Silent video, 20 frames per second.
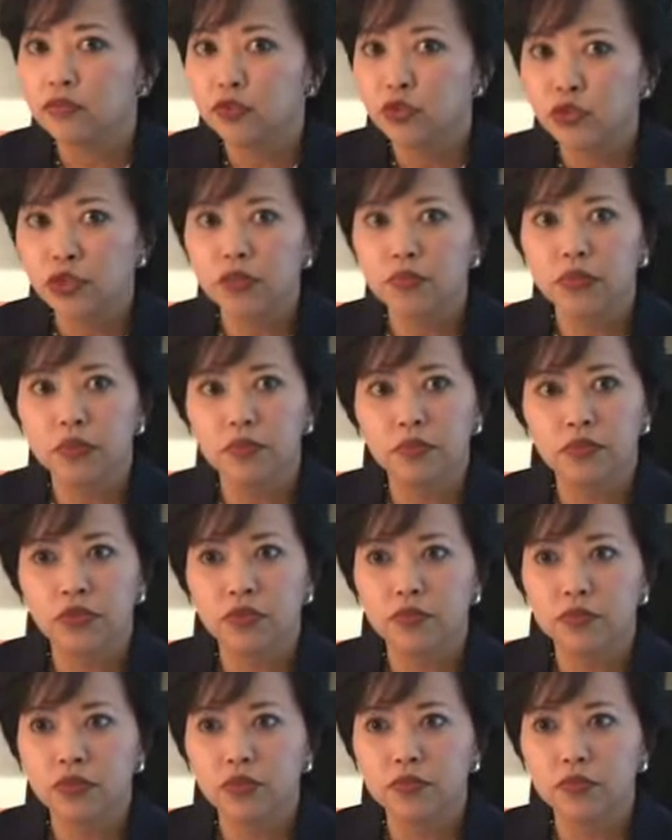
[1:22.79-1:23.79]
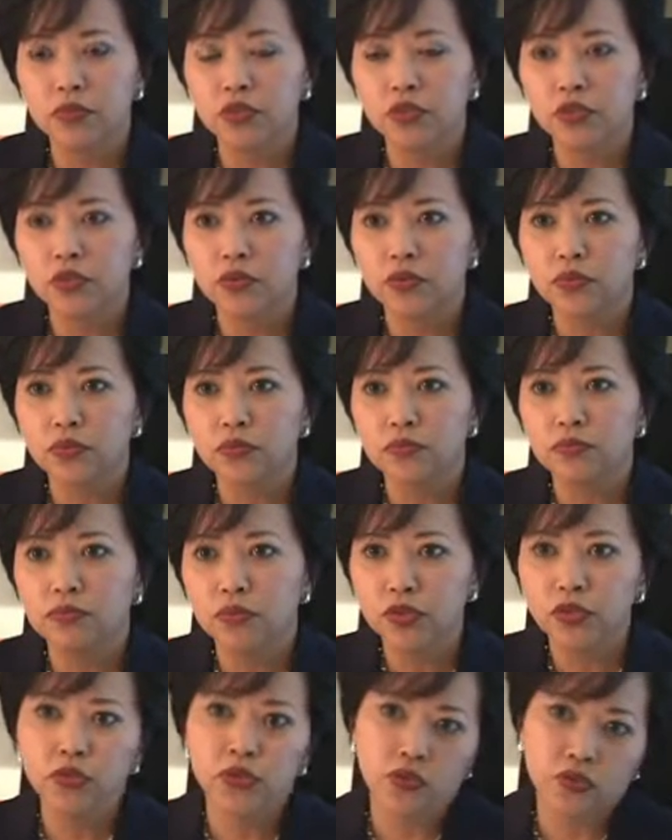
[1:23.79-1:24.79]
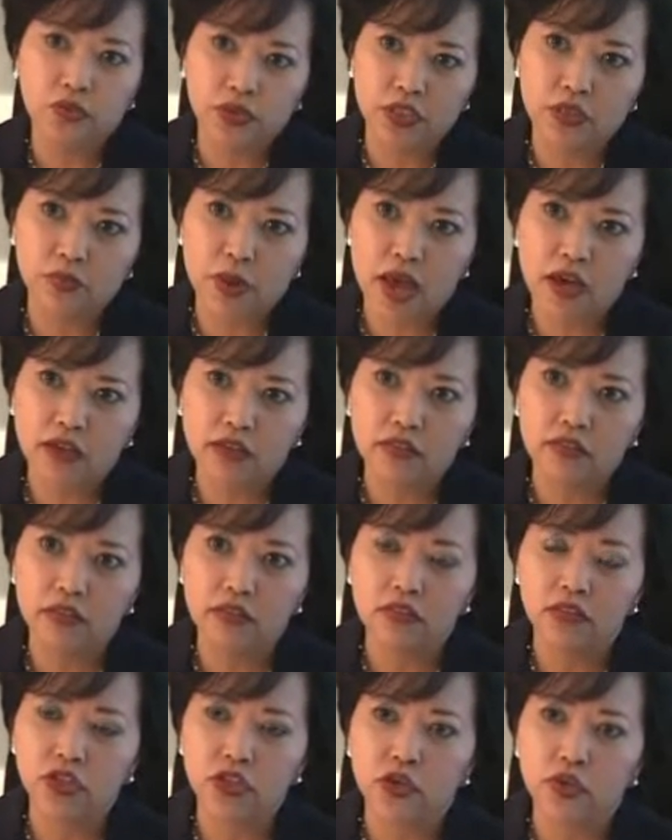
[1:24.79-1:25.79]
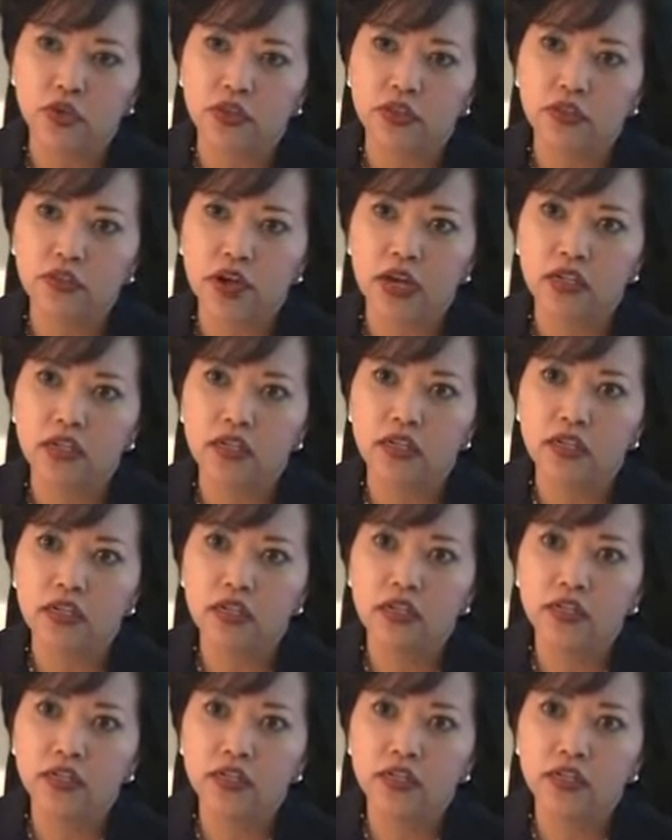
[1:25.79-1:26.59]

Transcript: treating people with mutual respect and showing that